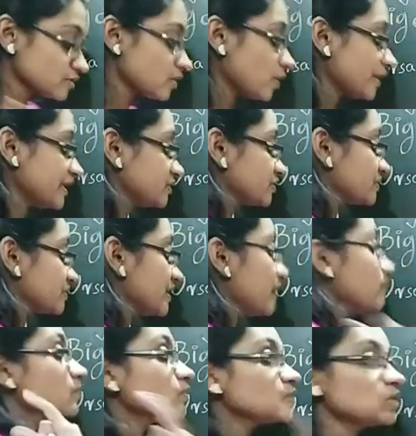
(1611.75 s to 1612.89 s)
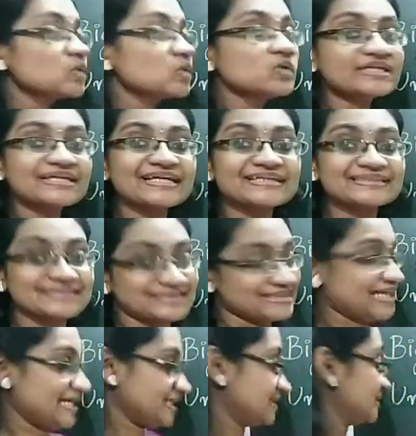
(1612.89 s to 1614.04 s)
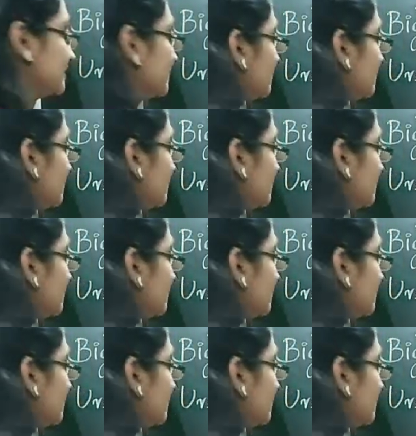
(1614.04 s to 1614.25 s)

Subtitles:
going to the moonless night.